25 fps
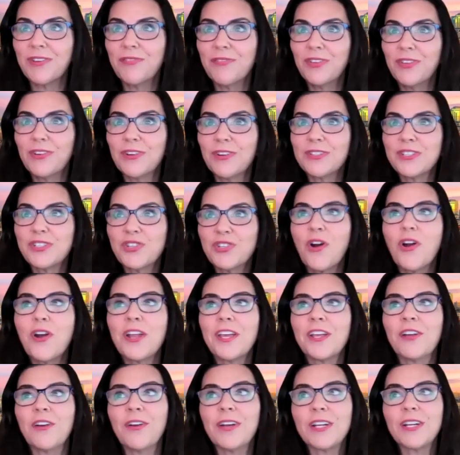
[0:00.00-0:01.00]
If you're
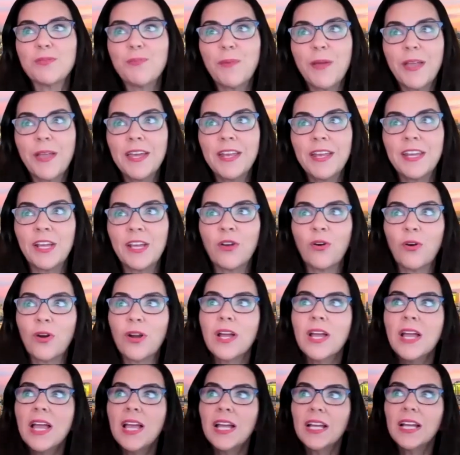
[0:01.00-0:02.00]
starting or expanding
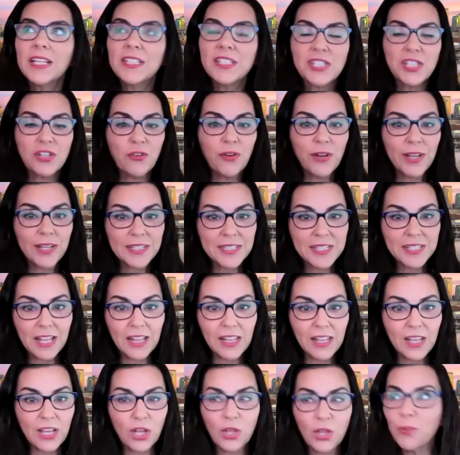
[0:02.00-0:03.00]
or considering a
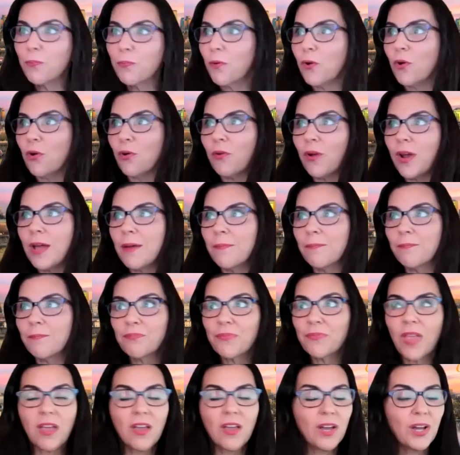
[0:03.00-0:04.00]
telehealth
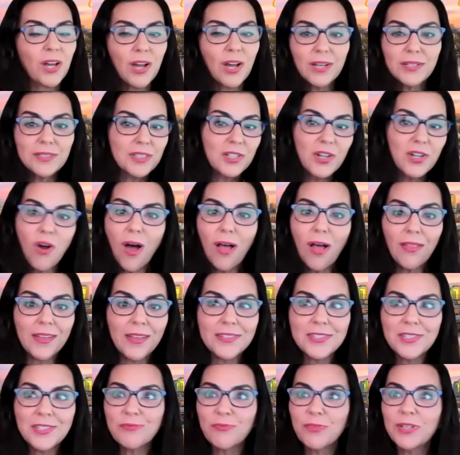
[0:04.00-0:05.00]
program, call
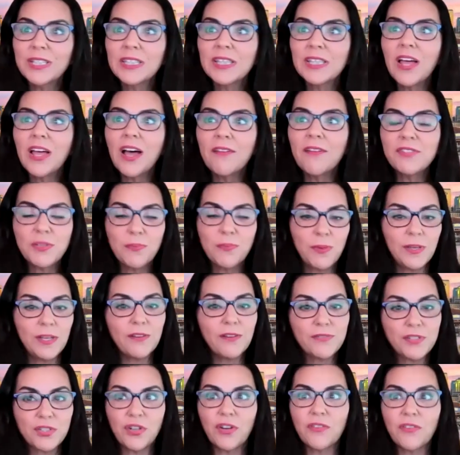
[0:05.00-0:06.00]
us. We'd love to be
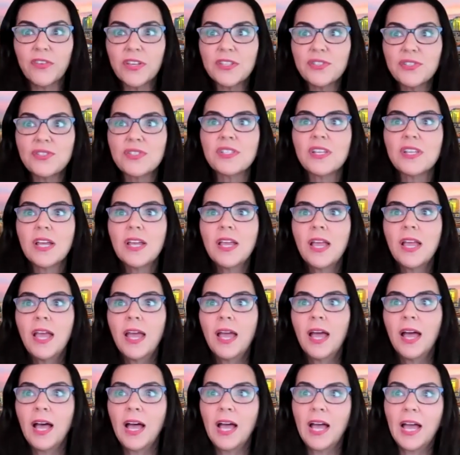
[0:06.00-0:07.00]
of service.
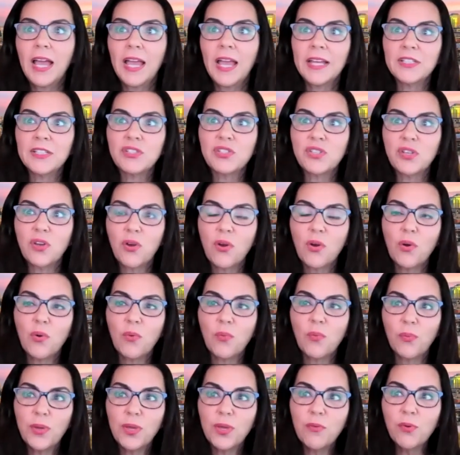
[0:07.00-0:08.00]
Uh, and
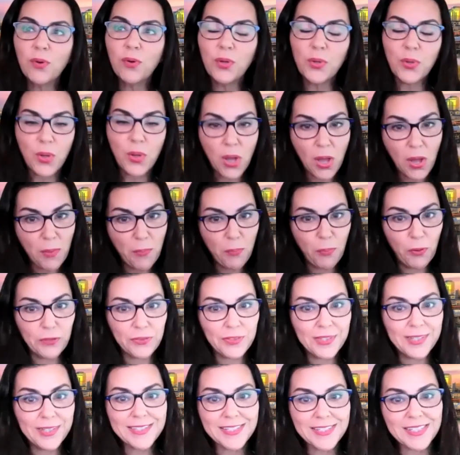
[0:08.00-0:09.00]
so we will uh,
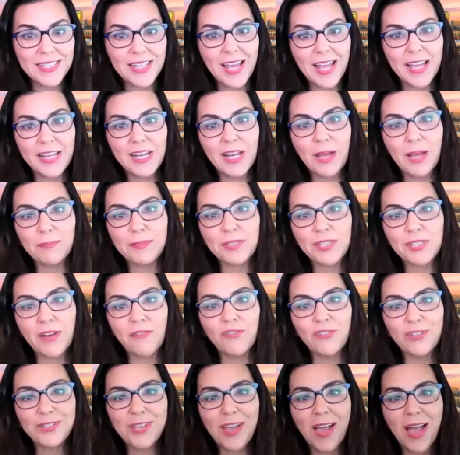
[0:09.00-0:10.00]
put this slide up
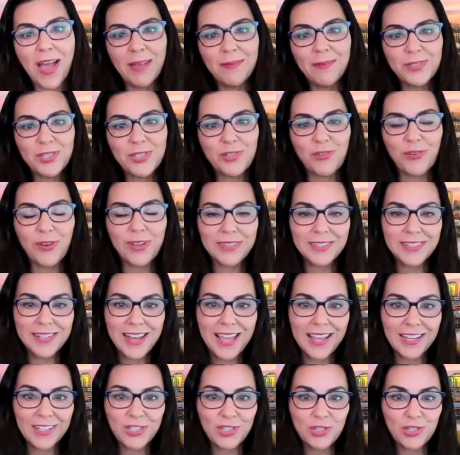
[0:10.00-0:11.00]
several times during the
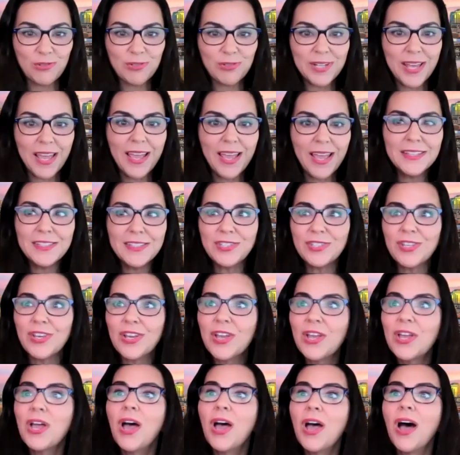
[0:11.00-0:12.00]
next two days.
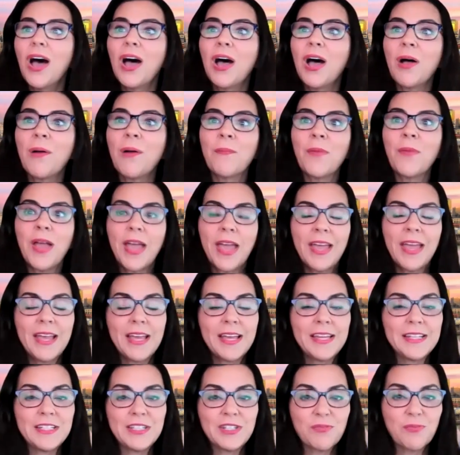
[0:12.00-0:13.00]
Um,
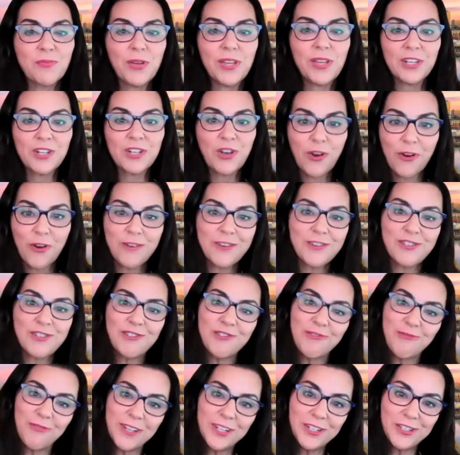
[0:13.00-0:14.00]
and we encourage
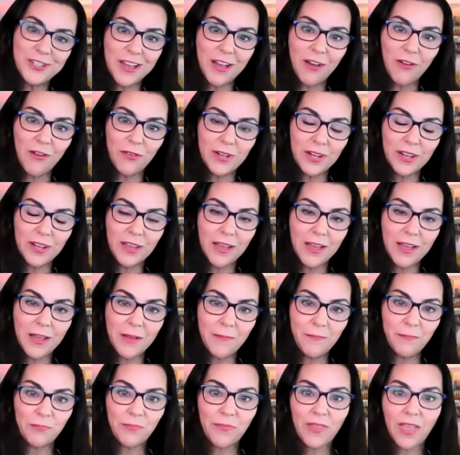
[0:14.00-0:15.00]
you to reach out
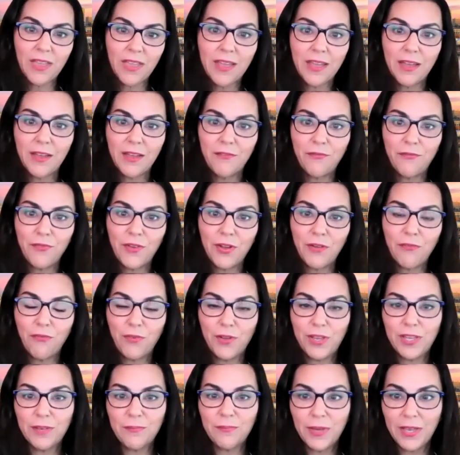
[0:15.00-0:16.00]
um, if, if
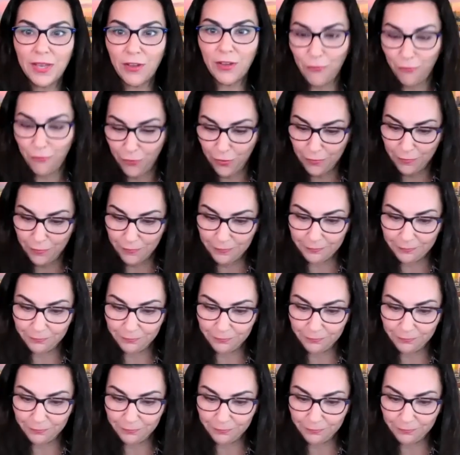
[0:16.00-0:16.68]
we can be helpful.